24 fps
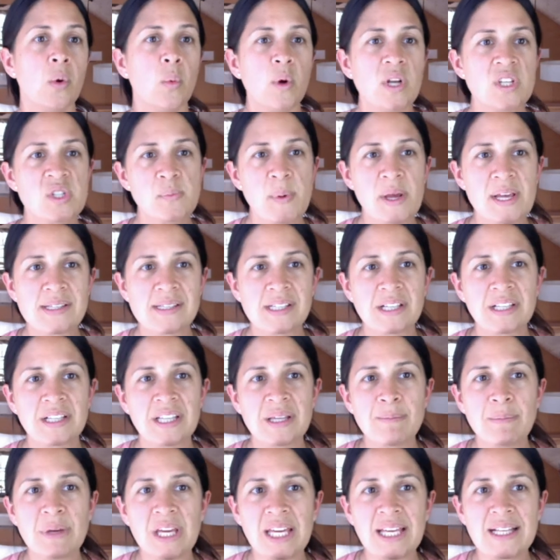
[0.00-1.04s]
which
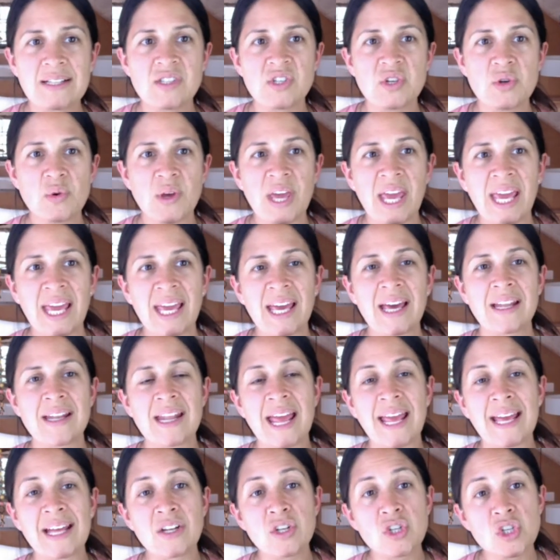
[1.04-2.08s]
basically means you can
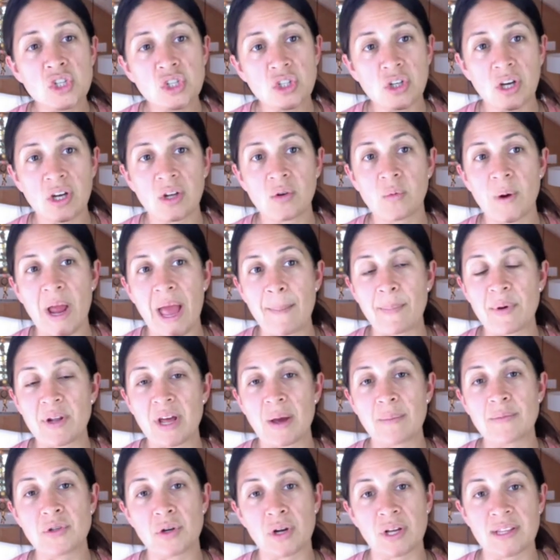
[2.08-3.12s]
and should wrap it
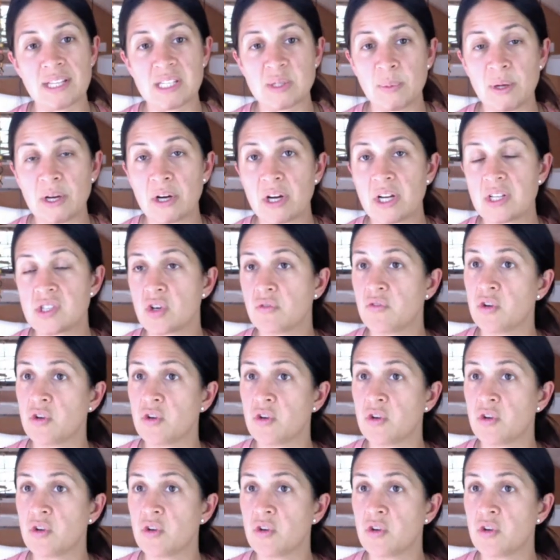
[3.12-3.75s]
up during this period.